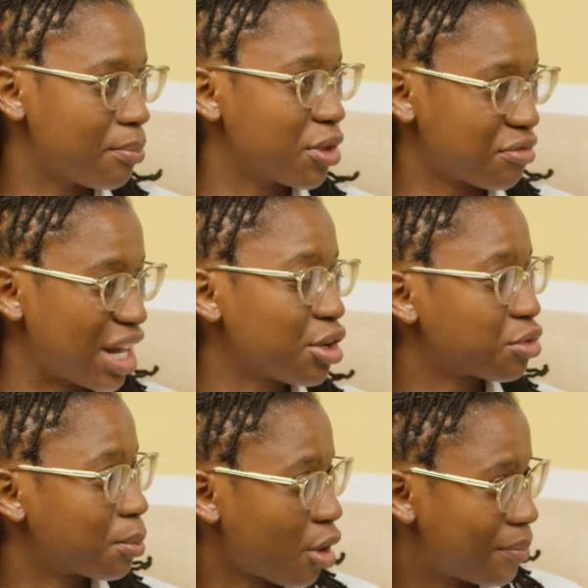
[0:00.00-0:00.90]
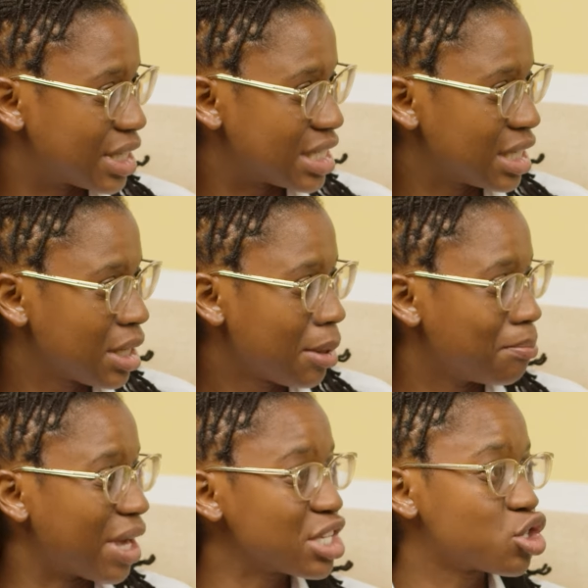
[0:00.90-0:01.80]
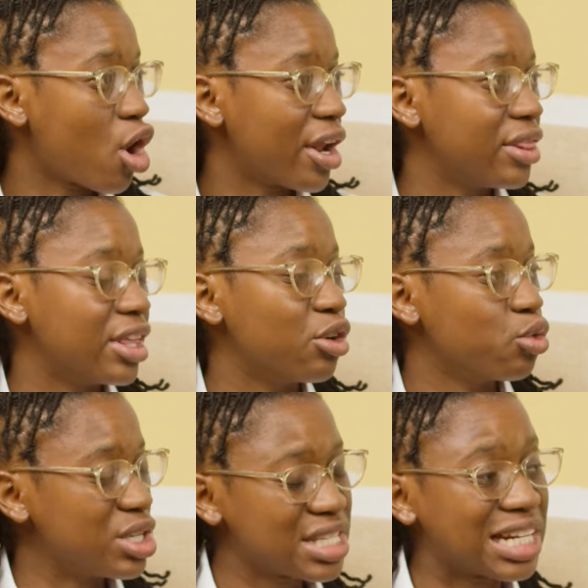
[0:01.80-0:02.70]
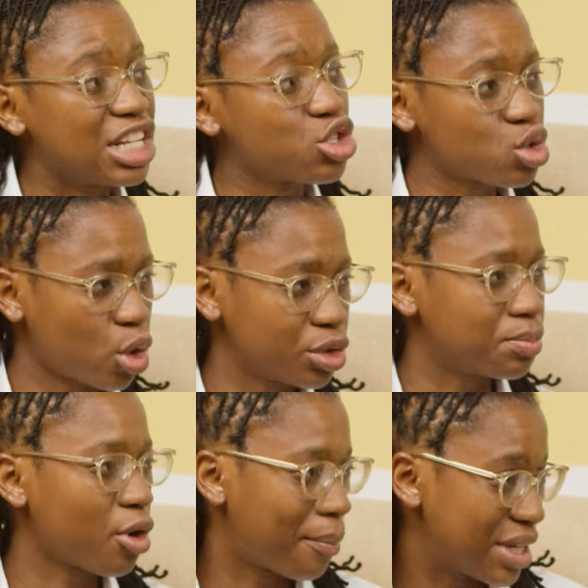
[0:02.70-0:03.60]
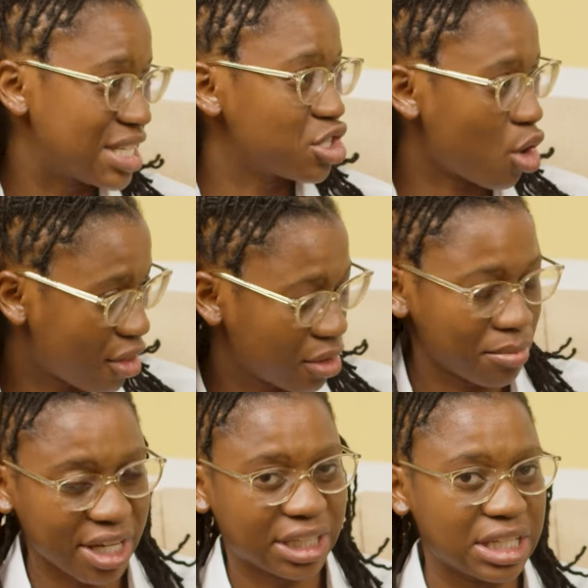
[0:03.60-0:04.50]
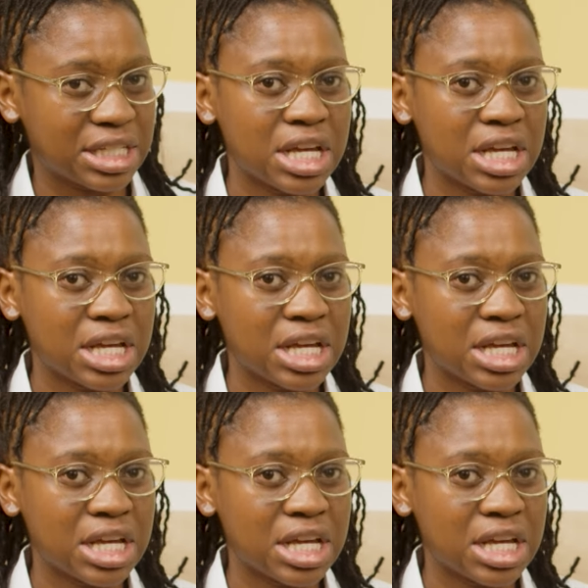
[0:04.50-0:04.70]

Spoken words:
the value of the property based on the recently sold properties on the market.